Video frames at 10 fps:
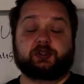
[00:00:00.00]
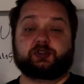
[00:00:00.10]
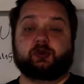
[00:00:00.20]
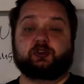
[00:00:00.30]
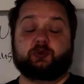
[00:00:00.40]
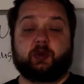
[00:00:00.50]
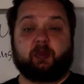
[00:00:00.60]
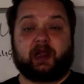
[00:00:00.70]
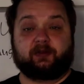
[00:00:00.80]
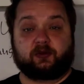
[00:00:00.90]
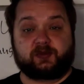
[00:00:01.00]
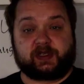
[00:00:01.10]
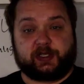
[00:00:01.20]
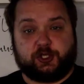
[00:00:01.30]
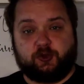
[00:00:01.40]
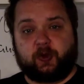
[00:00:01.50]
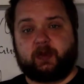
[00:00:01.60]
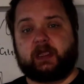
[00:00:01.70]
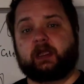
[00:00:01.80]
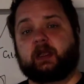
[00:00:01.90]
There's going to be platforms like
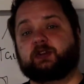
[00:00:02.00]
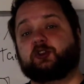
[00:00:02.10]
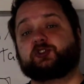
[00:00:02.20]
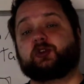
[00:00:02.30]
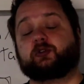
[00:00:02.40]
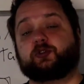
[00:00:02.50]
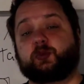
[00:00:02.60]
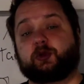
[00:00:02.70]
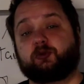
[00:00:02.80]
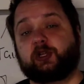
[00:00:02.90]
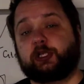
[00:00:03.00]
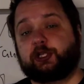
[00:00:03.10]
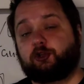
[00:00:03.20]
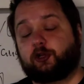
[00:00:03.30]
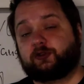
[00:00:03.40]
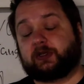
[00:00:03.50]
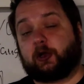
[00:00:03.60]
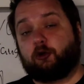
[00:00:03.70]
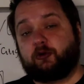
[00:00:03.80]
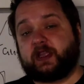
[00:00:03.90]
Udemy. There's going to be really good
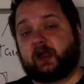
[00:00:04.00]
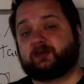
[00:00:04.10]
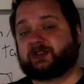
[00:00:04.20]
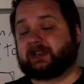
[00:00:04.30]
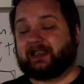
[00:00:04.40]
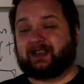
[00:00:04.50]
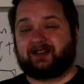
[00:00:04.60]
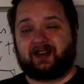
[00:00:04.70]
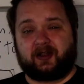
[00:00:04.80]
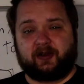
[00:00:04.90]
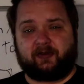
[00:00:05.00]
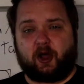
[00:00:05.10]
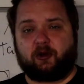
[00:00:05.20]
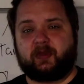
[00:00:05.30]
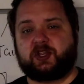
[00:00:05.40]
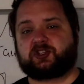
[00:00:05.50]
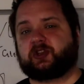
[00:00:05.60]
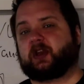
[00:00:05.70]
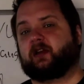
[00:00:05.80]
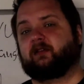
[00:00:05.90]
OEMs like Inductive
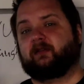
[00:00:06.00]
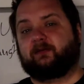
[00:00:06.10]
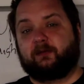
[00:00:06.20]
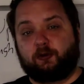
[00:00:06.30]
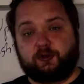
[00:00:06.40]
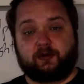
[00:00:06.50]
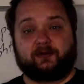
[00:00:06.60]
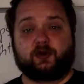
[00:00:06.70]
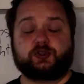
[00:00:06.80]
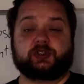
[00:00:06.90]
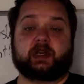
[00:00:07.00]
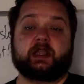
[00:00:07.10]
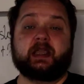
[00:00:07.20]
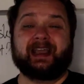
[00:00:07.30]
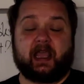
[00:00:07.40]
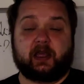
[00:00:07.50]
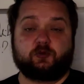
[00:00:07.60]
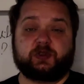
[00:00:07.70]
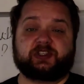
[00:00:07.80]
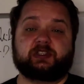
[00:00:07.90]
Automation that have a full university.
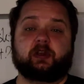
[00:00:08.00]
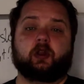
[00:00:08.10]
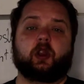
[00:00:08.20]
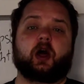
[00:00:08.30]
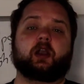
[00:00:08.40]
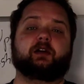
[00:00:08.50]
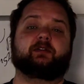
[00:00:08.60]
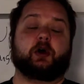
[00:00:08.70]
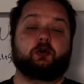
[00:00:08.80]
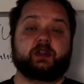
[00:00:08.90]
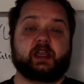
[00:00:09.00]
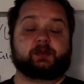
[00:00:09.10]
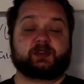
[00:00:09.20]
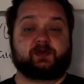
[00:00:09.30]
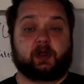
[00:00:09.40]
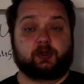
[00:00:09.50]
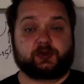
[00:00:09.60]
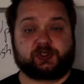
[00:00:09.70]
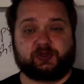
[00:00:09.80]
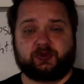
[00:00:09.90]
And we see a lot of OEMs
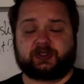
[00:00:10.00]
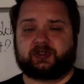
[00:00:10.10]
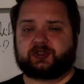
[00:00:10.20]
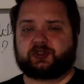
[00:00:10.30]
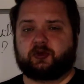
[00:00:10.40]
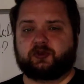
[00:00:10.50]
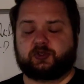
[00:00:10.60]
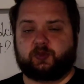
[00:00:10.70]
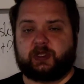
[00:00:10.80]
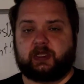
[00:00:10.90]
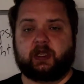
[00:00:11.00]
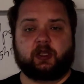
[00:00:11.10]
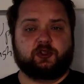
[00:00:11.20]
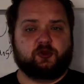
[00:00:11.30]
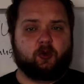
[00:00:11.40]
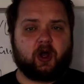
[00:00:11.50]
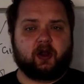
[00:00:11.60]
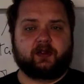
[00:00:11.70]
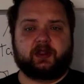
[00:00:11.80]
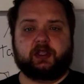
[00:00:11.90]
follow suit. There's going to be
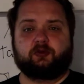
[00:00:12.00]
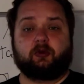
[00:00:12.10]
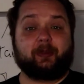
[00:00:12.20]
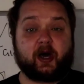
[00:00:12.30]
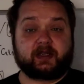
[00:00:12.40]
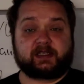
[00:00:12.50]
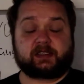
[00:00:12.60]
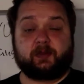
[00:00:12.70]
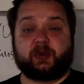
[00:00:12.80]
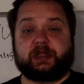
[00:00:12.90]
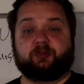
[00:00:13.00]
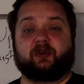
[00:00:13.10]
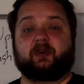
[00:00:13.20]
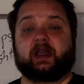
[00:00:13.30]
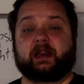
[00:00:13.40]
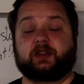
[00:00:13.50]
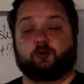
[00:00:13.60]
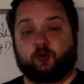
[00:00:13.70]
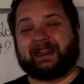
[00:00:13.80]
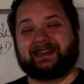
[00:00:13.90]
UR, the robotics company,
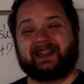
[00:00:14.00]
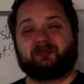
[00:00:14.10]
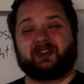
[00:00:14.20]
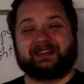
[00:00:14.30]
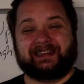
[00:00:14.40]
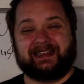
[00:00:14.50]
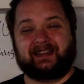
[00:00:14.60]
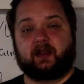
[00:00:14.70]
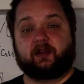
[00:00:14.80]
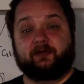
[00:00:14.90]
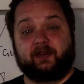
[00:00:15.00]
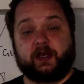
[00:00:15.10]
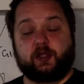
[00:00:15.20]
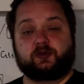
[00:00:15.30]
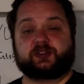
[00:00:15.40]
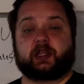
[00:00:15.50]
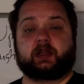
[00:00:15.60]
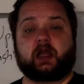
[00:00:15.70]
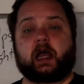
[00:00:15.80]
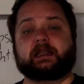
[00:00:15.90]
providing in-depth detailed videos
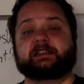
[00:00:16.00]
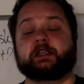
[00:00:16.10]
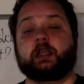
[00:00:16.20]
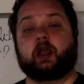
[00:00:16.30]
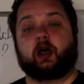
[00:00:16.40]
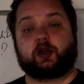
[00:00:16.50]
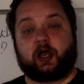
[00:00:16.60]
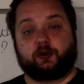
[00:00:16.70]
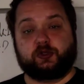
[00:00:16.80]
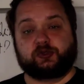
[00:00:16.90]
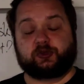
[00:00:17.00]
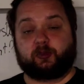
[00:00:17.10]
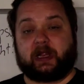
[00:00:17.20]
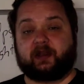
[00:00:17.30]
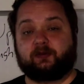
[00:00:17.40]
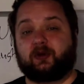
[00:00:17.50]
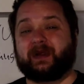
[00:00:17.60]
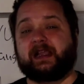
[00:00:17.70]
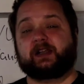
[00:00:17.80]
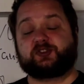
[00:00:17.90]
and guides on how to use their
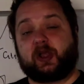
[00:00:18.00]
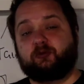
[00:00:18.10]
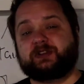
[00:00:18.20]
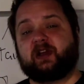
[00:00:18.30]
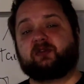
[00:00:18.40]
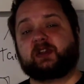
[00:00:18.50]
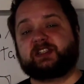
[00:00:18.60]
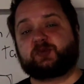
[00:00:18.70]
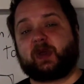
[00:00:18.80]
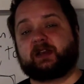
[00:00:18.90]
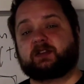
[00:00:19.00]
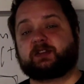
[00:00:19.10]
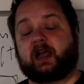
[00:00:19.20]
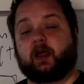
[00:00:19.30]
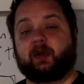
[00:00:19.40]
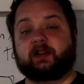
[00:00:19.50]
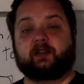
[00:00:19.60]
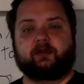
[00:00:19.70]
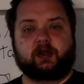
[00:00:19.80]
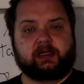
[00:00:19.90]
platform. So I would definitely spend the time
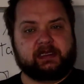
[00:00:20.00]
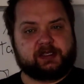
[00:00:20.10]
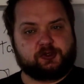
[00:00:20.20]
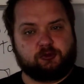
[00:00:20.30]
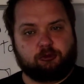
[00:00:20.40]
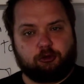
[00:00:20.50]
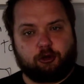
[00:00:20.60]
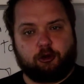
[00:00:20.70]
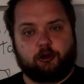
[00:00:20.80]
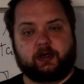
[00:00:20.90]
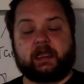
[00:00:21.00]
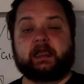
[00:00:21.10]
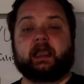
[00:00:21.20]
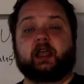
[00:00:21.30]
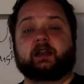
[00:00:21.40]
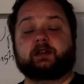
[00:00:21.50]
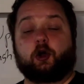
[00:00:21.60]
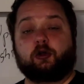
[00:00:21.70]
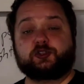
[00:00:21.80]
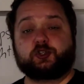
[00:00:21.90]
at the very least to learn, and
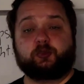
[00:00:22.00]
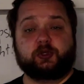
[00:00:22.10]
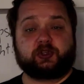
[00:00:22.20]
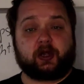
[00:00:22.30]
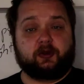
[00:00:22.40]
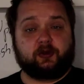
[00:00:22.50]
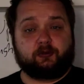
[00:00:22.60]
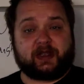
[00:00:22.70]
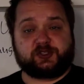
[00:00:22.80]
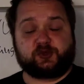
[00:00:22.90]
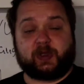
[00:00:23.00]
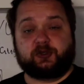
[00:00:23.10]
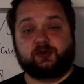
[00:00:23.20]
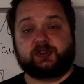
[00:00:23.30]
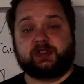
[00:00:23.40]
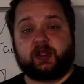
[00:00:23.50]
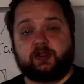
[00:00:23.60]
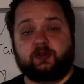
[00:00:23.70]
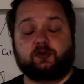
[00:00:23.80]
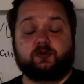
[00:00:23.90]
also put that on the resume to see that,
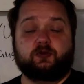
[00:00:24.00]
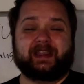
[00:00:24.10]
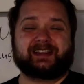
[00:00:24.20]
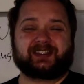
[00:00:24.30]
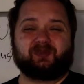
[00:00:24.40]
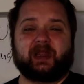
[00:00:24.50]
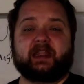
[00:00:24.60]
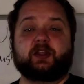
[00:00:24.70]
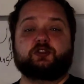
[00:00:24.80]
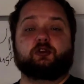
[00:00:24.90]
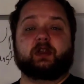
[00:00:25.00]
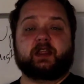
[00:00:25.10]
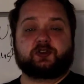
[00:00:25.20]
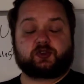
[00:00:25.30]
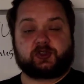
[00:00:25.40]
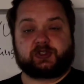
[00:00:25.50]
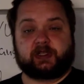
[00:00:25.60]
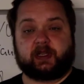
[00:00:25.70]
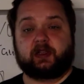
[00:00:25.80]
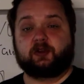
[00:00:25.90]
to explain that you're
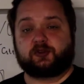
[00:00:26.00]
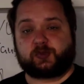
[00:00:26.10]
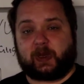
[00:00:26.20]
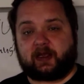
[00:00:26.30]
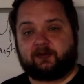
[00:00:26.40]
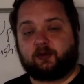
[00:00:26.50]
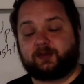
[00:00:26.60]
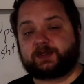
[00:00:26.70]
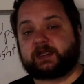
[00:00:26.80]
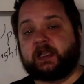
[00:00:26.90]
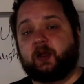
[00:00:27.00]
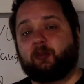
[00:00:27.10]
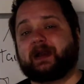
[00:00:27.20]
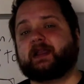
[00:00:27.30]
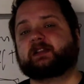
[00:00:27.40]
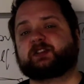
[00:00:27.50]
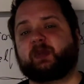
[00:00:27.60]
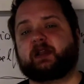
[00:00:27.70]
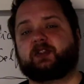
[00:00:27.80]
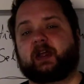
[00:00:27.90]
interested in those platforms. but
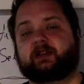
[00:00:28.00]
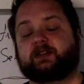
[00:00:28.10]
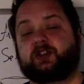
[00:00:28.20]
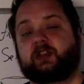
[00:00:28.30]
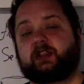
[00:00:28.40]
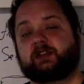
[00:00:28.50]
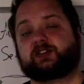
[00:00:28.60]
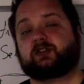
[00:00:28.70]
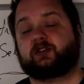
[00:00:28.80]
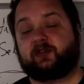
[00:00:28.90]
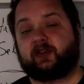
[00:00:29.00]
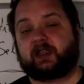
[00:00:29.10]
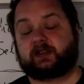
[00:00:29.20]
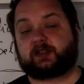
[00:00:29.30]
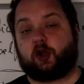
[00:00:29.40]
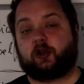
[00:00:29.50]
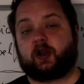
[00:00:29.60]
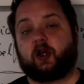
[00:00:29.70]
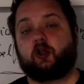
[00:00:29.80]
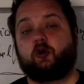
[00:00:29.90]
expect that the certificates are
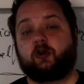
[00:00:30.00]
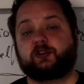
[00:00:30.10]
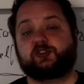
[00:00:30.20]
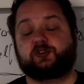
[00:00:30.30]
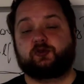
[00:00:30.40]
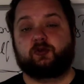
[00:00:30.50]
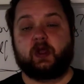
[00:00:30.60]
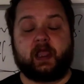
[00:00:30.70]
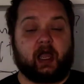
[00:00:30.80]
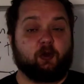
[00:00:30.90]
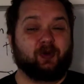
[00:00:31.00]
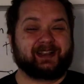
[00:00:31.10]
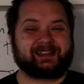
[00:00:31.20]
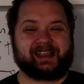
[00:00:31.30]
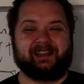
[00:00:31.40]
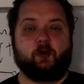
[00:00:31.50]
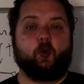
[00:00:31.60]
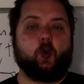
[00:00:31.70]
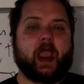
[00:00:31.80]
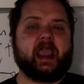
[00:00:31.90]
not going to, I want to say,
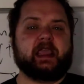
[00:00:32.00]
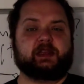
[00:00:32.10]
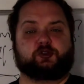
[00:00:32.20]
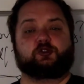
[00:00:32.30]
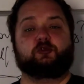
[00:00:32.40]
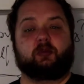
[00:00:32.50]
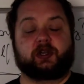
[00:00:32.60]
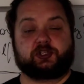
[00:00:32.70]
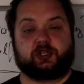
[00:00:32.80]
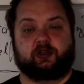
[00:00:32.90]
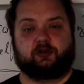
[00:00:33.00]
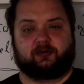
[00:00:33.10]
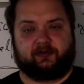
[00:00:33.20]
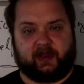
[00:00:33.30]
weigh too much in your